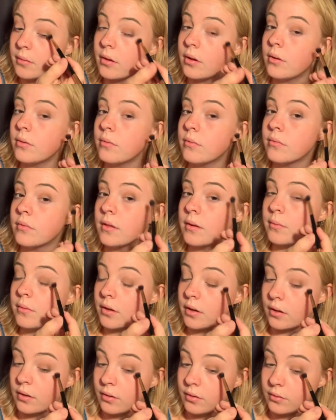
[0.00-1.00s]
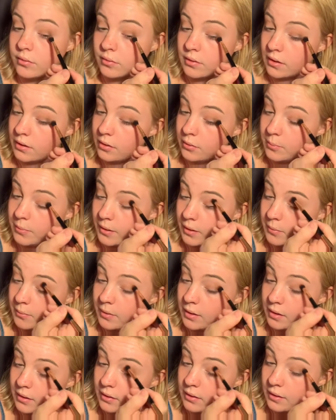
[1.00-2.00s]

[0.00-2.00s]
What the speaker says: Oh, there we go. Hello, Pigment.